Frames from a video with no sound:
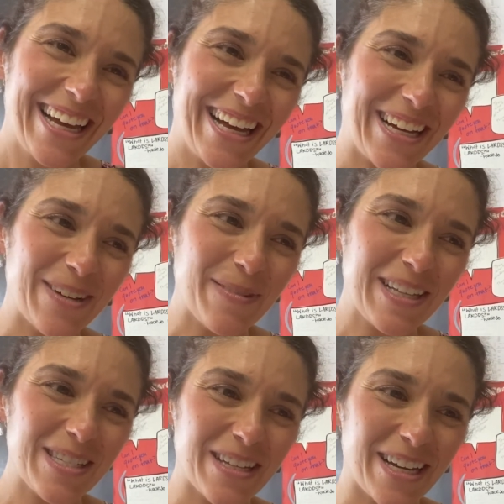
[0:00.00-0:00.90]

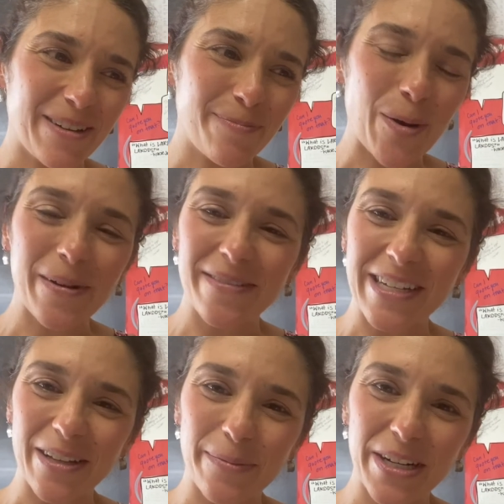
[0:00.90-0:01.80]
It's a moment of
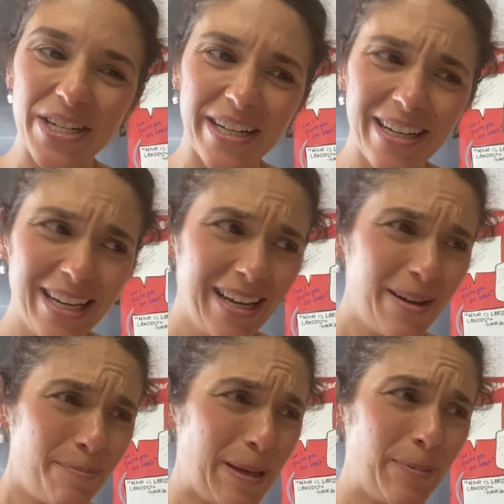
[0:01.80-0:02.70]
celebration.
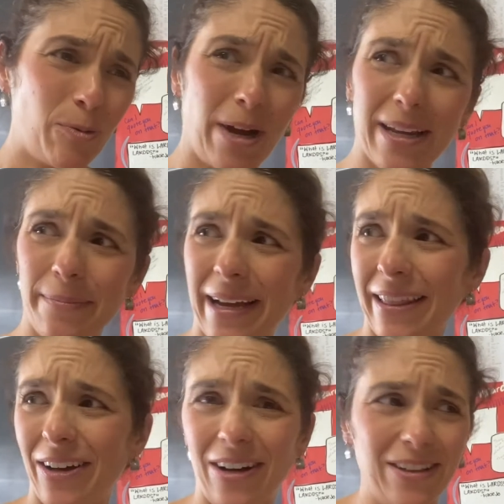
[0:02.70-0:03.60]
People walking by in
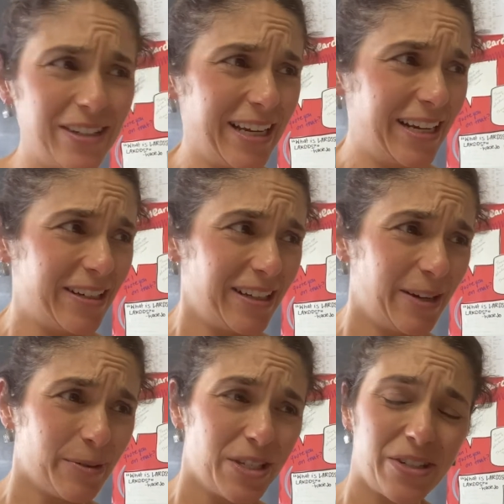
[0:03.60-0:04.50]
the hall looking here like
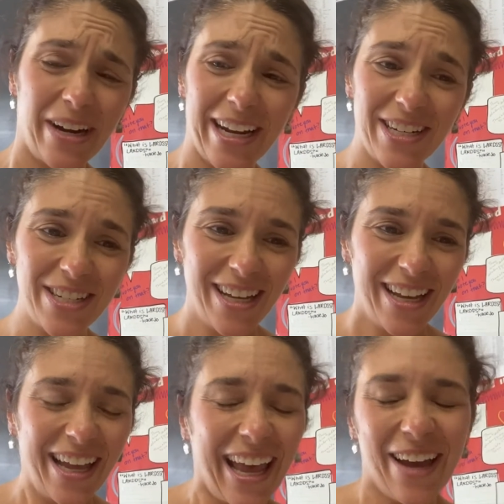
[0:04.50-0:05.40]
we're strange,
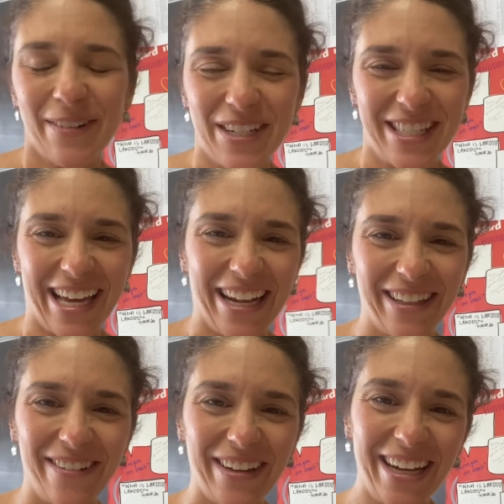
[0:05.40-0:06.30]
and we just kind of
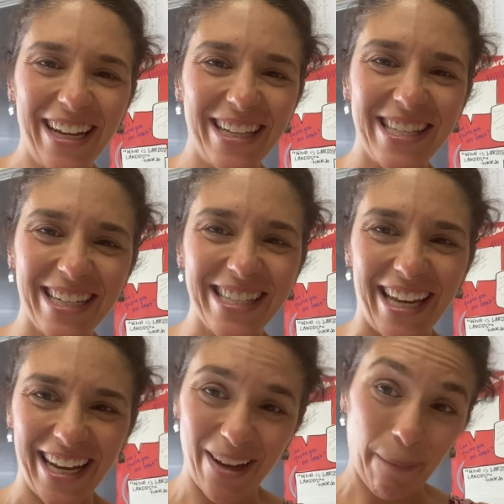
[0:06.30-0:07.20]
love it. It's
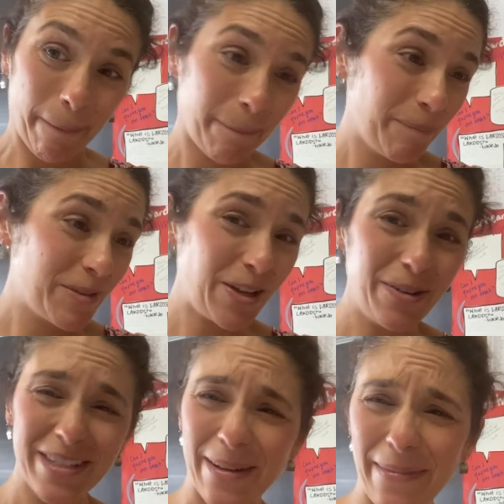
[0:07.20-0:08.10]
exciting. So
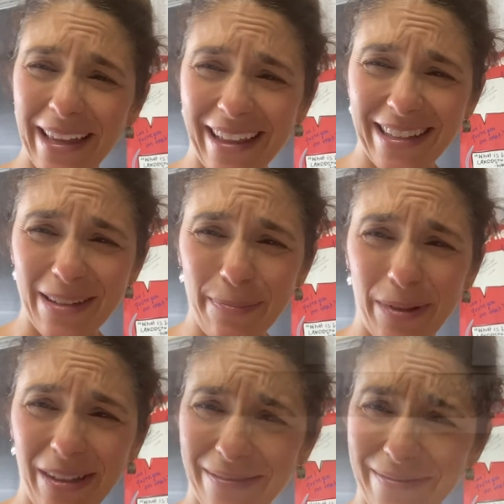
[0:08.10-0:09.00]
something that simple.